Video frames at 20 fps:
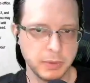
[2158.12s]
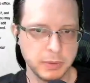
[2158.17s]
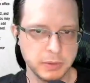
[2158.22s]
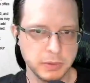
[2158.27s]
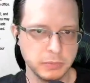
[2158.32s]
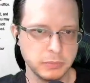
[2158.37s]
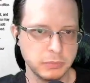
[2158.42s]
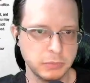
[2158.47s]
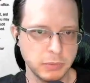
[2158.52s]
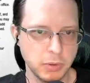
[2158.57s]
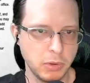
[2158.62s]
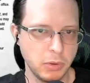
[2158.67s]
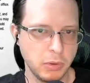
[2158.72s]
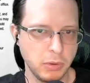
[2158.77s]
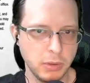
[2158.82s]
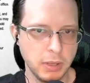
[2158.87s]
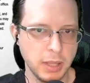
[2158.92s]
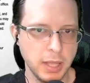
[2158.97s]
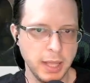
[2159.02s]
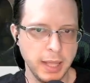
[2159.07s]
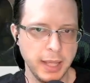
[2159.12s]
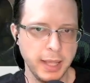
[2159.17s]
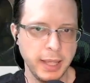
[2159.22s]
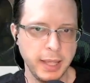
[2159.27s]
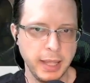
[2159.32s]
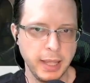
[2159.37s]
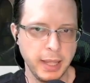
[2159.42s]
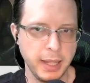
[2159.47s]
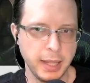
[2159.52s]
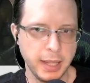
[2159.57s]
to roll
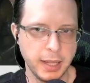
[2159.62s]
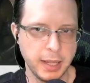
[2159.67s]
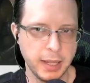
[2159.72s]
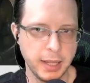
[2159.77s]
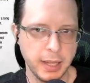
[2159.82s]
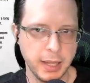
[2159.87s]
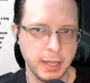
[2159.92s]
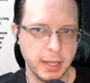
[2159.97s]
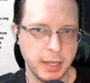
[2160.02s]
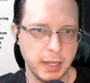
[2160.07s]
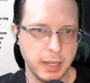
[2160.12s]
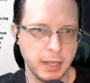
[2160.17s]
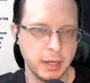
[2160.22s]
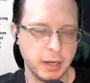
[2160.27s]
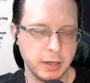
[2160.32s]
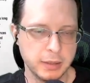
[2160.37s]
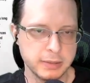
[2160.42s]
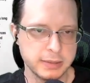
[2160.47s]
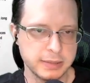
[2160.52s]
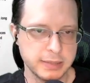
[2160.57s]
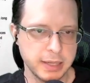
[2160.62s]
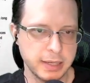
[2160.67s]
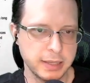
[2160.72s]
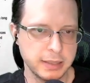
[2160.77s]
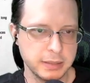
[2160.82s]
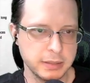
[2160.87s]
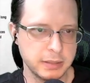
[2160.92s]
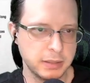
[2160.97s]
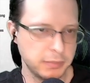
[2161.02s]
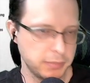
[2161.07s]
our
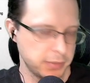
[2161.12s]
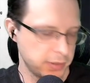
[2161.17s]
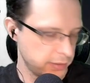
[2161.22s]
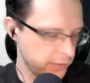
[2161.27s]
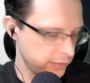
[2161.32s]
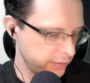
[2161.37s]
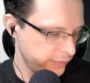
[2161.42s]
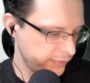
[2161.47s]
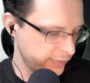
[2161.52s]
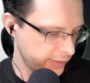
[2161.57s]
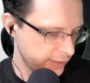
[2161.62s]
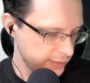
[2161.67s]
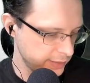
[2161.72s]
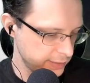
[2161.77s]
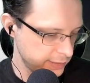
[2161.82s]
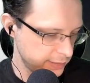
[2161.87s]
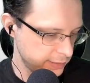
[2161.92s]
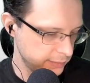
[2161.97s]
second career event.